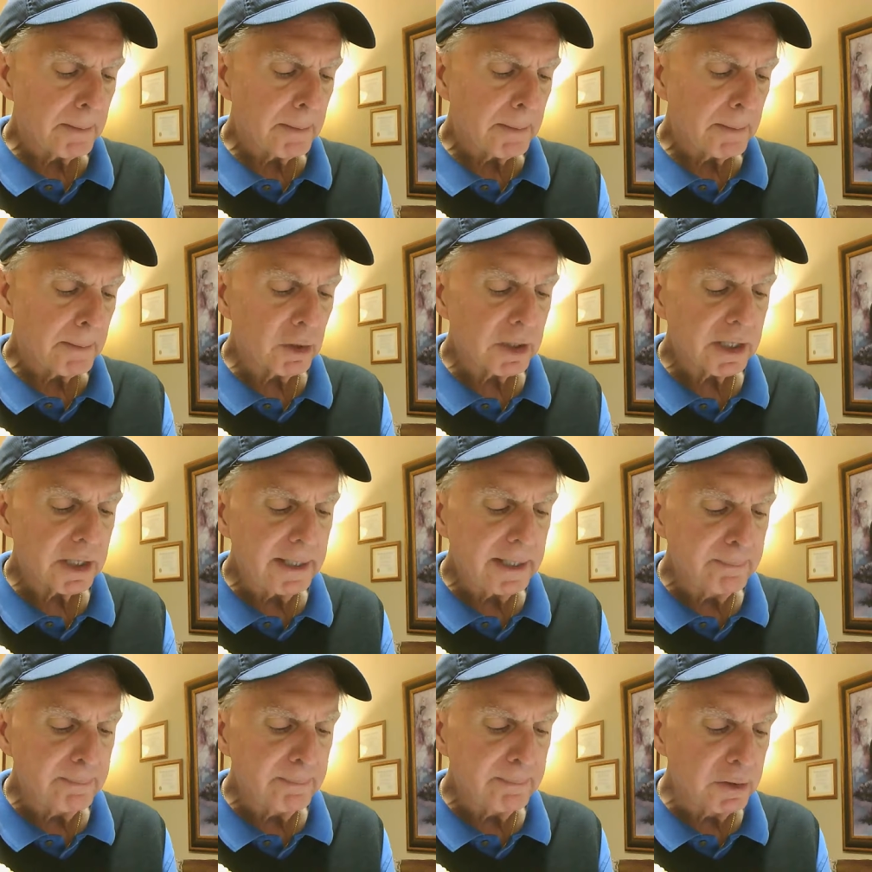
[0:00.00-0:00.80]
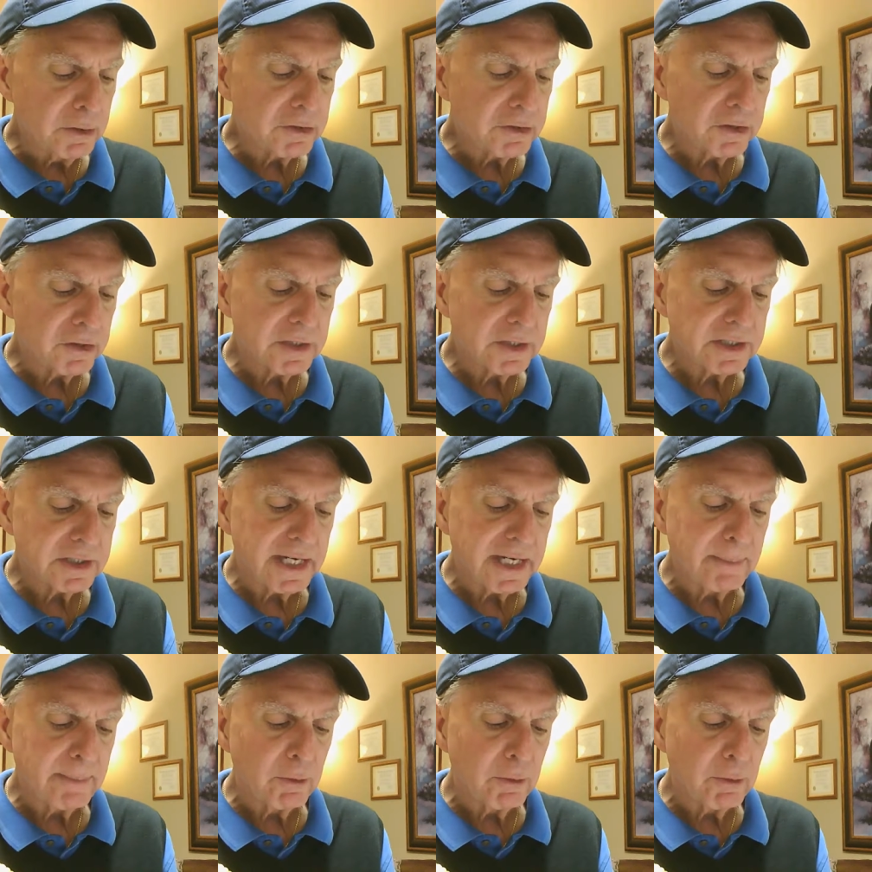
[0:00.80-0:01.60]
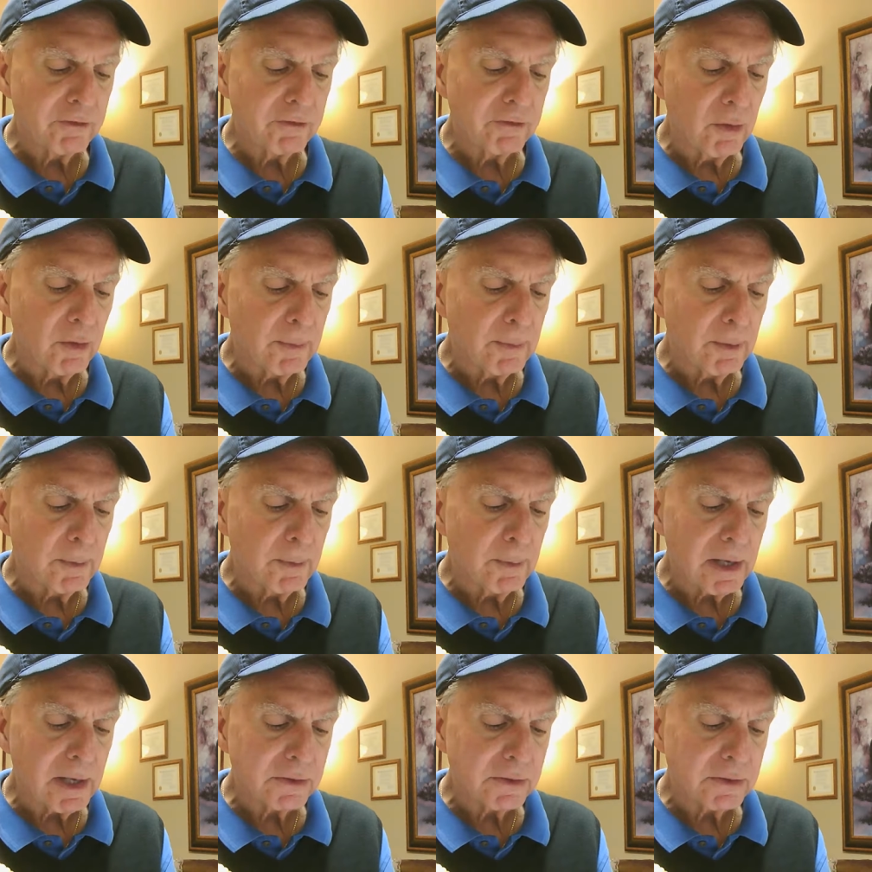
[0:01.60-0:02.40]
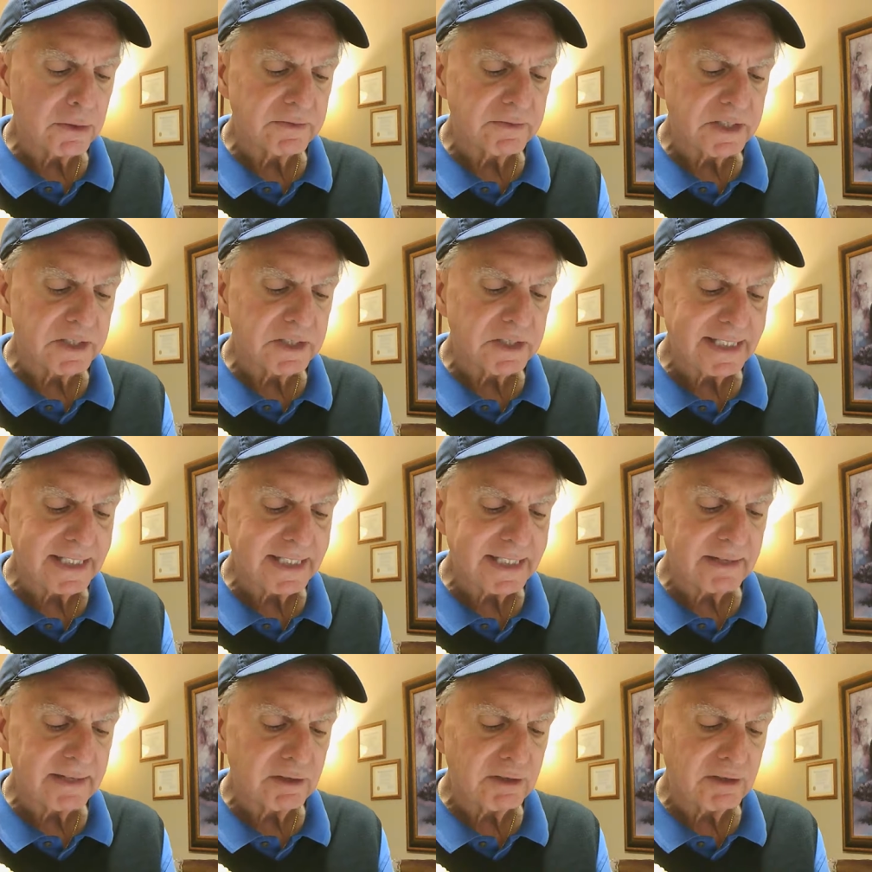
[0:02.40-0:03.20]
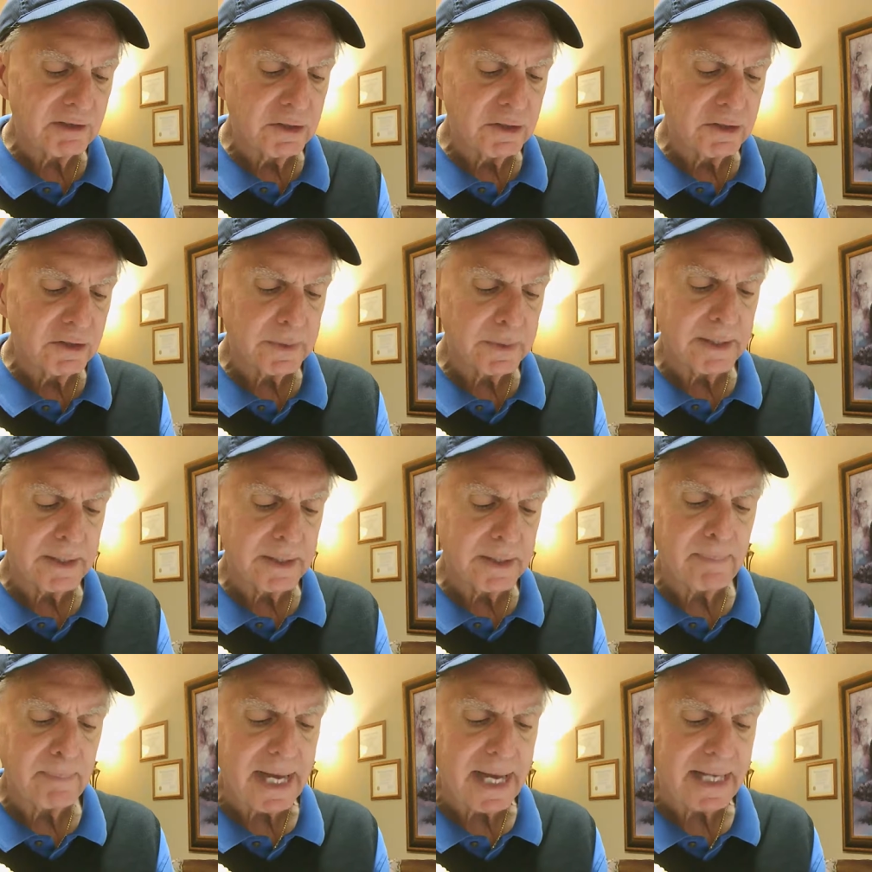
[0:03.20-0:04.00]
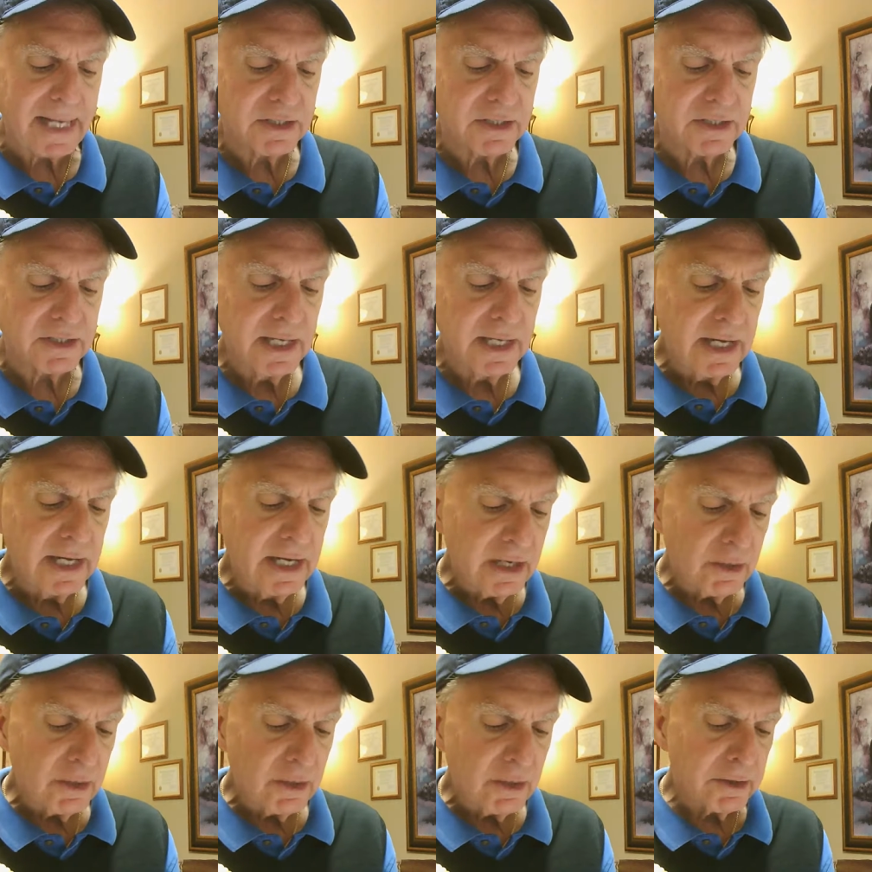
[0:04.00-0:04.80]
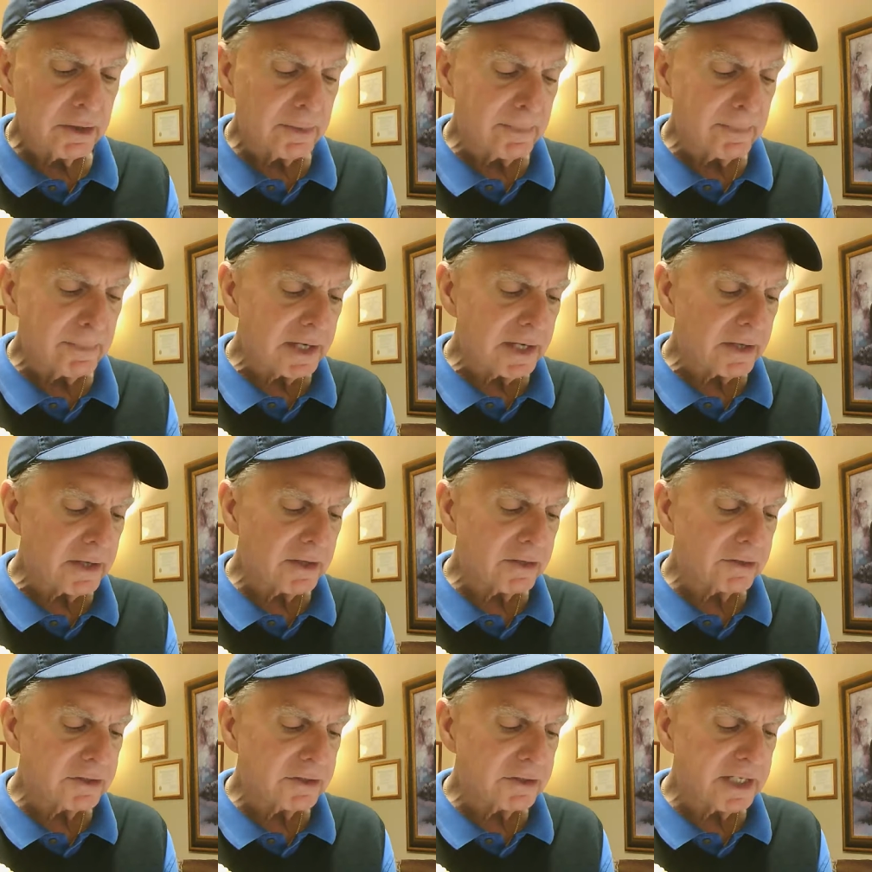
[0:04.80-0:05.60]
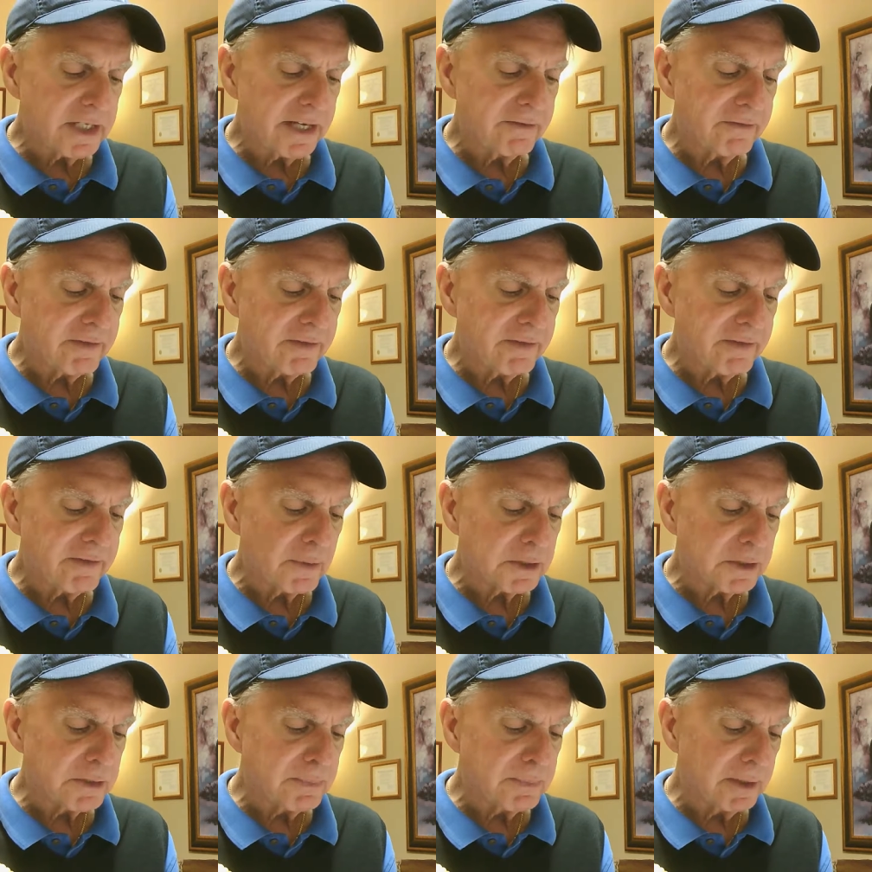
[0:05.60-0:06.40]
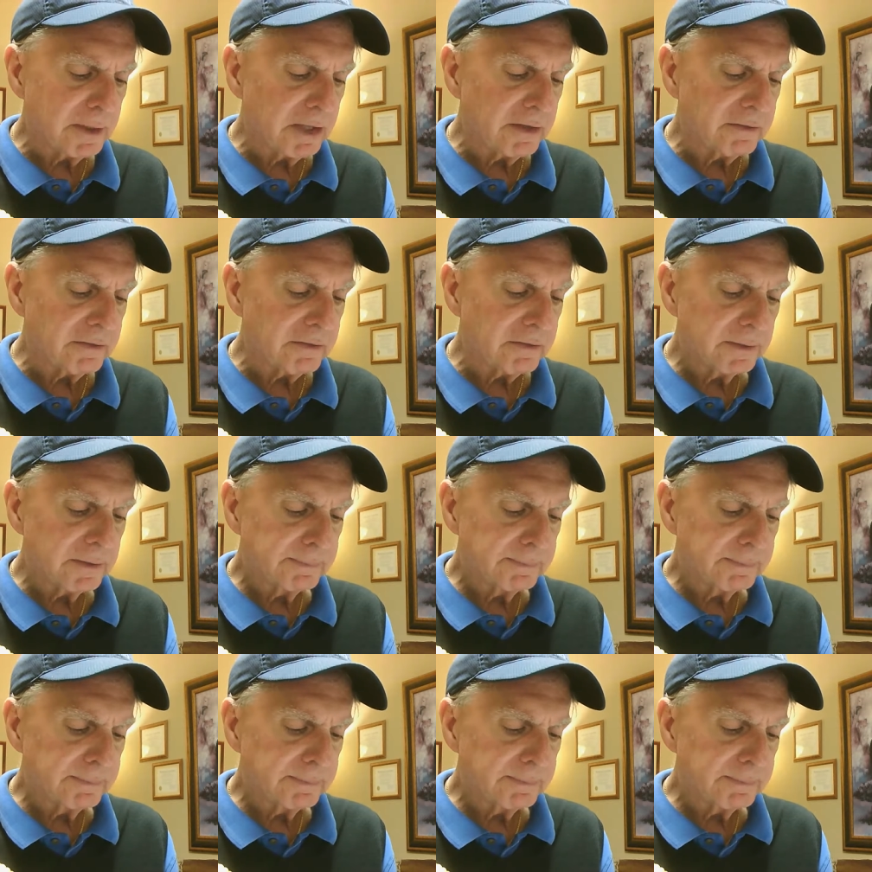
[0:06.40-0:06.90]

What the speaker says: Brooke and Boots are designing more formal models of disease evolution within bats in order to better understand virus spillover.